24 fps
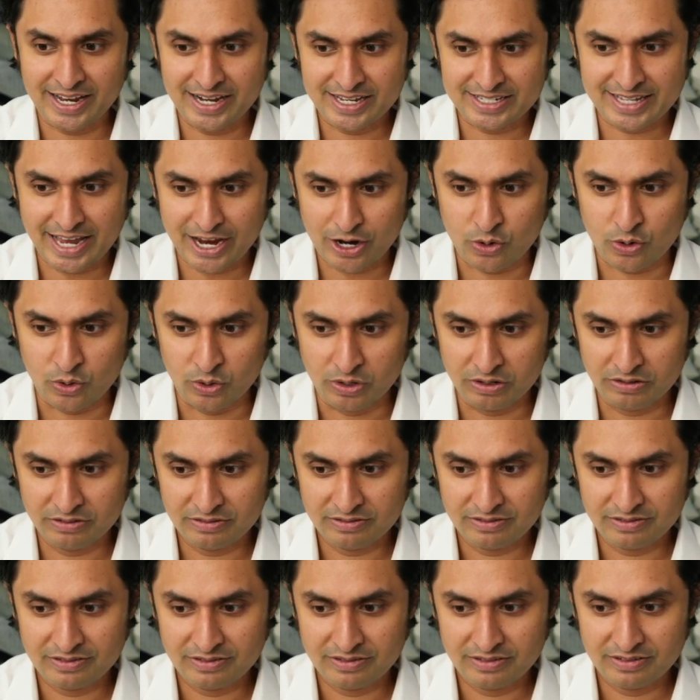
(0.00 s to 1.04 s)
Is that cool?
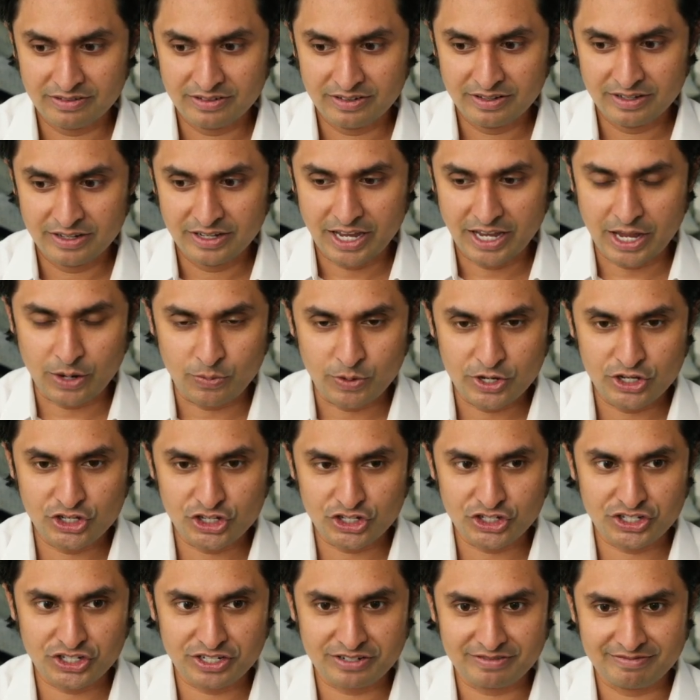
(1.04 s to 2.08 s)
Can we
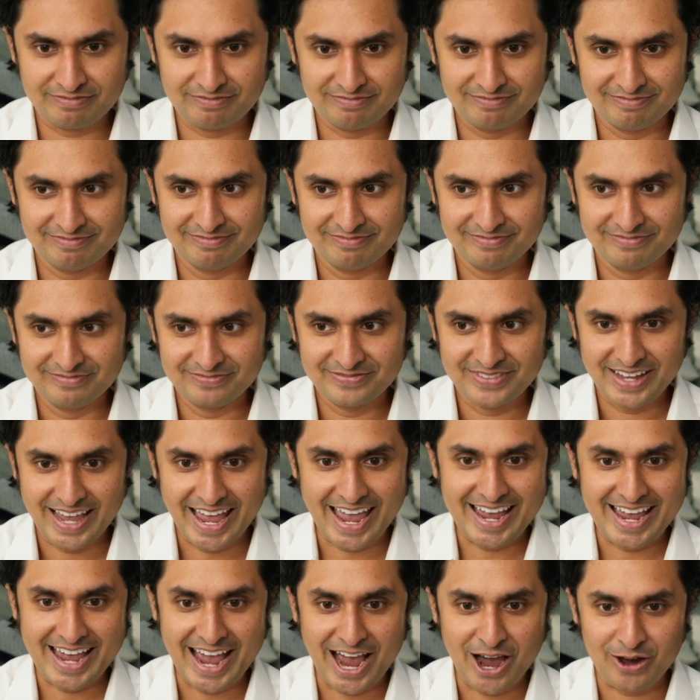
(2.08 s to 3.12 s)
just
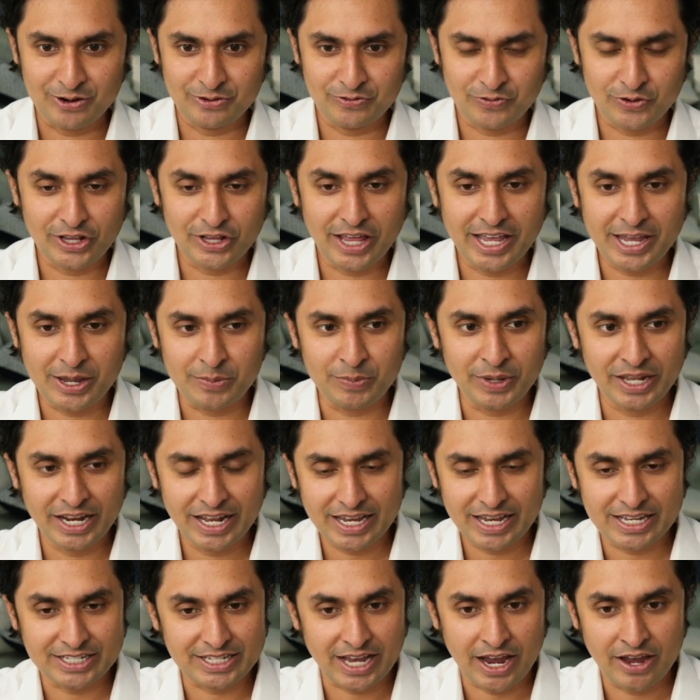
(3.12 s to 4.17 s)
hang out for like a minute?
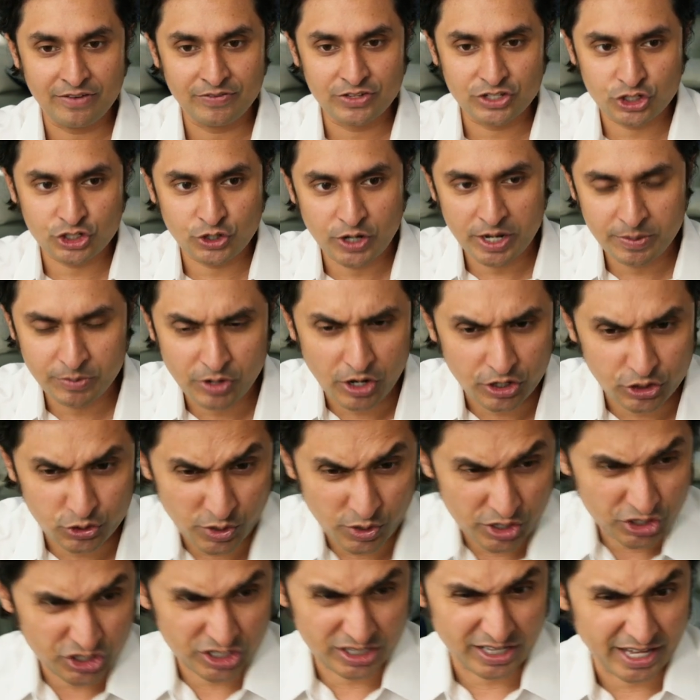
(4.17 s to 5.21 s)
Because I haven't streamed on
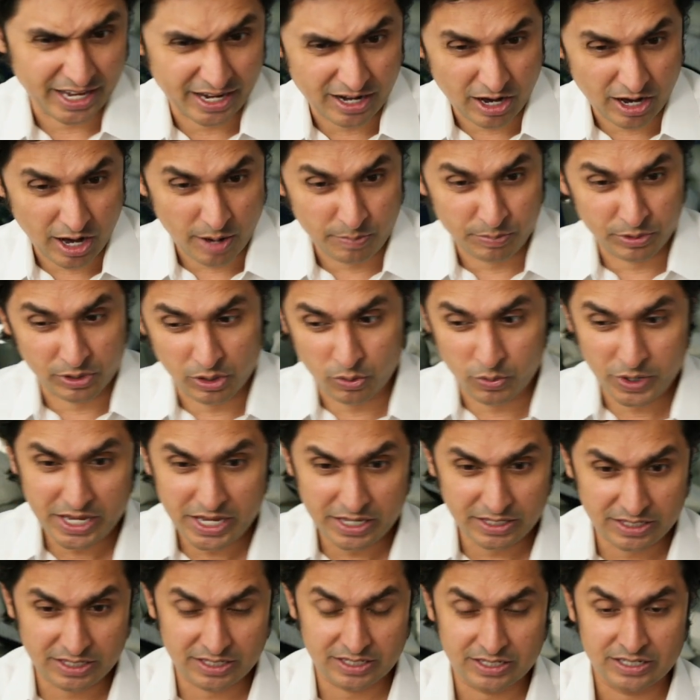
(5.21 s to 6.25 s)
Twitch in like a couple of
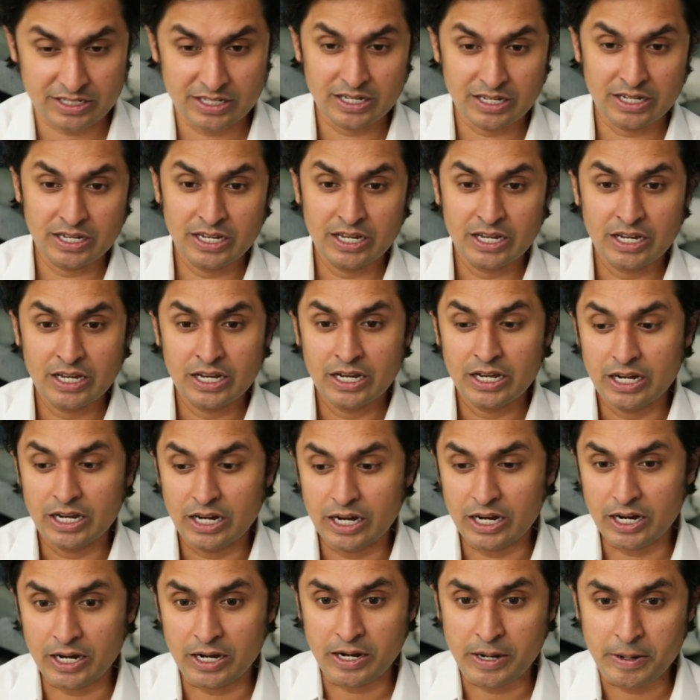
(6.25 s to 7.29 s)
weeks.
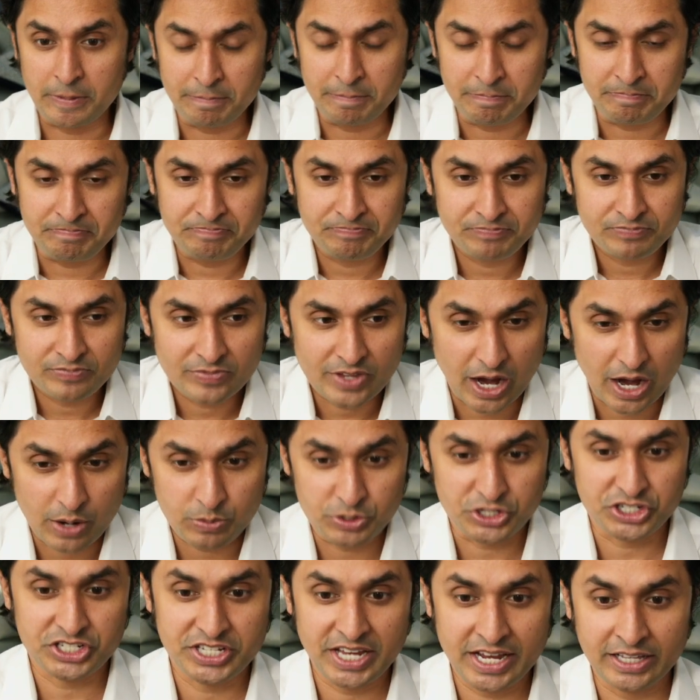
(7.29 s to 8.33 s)
I
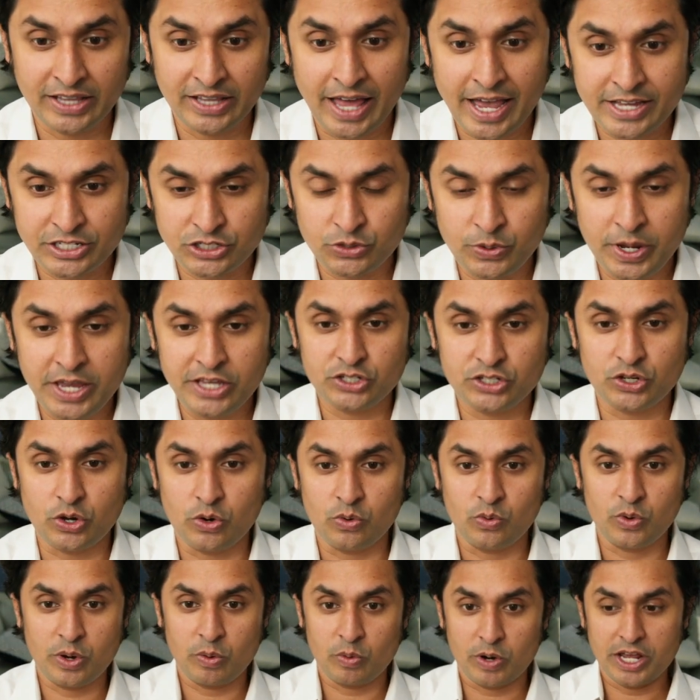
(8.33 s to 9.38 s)
was sick last week, so
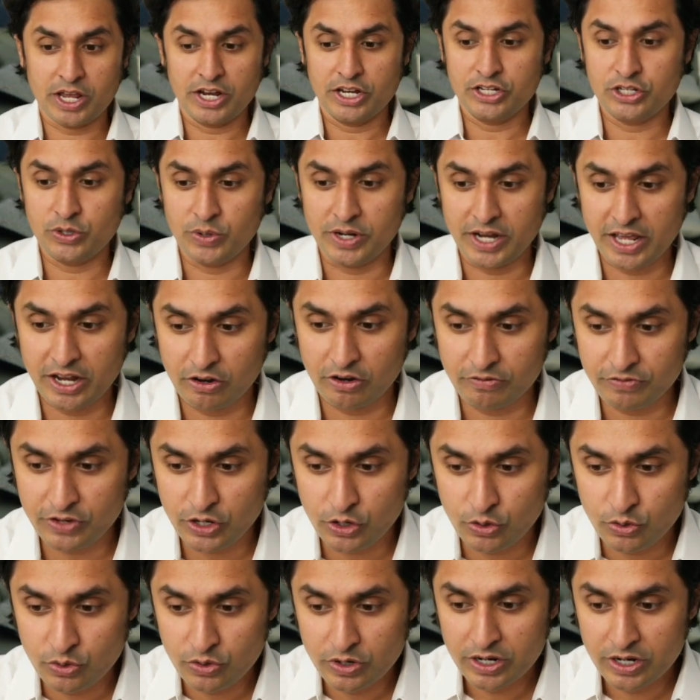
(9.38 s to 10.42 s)
we were going to do an interview.